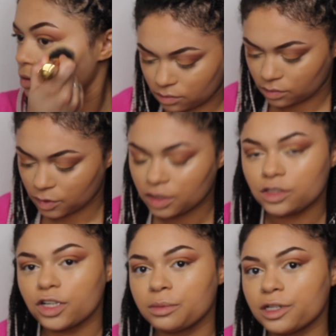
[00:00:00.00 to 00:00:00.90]
I'm gonna
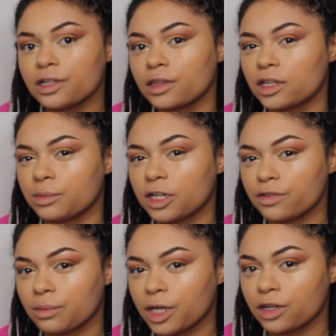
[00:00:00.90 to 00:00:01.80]
try putting a little bit of
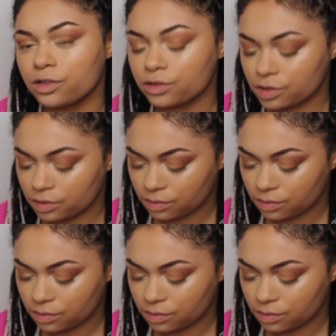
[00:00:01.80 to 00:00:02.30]
it on my nose.